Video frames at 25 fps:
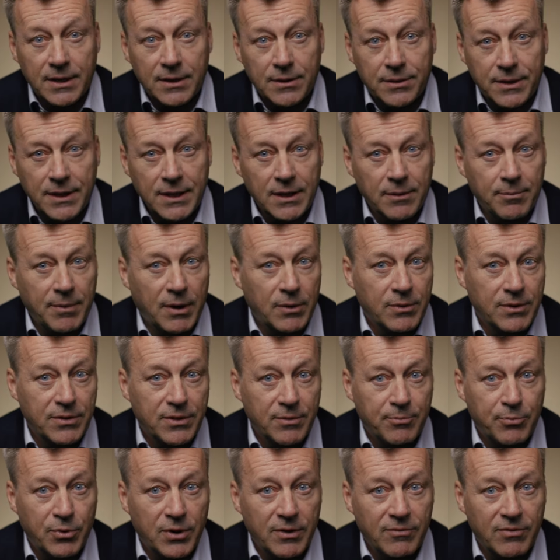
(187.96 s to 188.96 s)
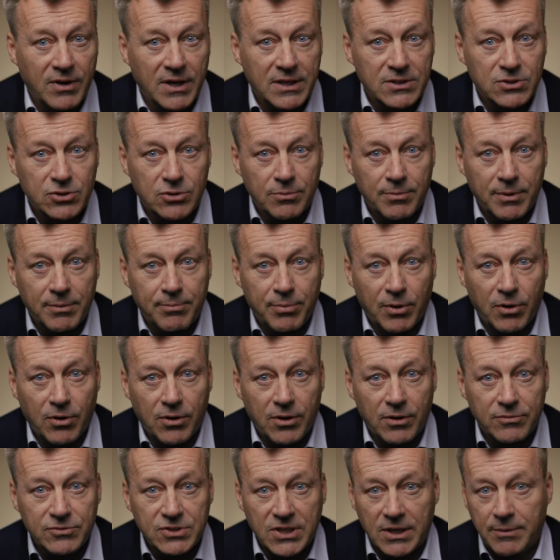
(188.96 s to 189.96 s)
think about it the privilege to be part
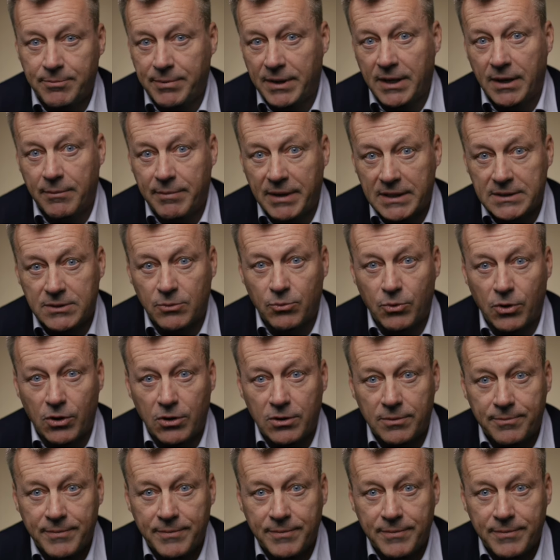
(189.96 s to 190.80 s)
of shaping a better world.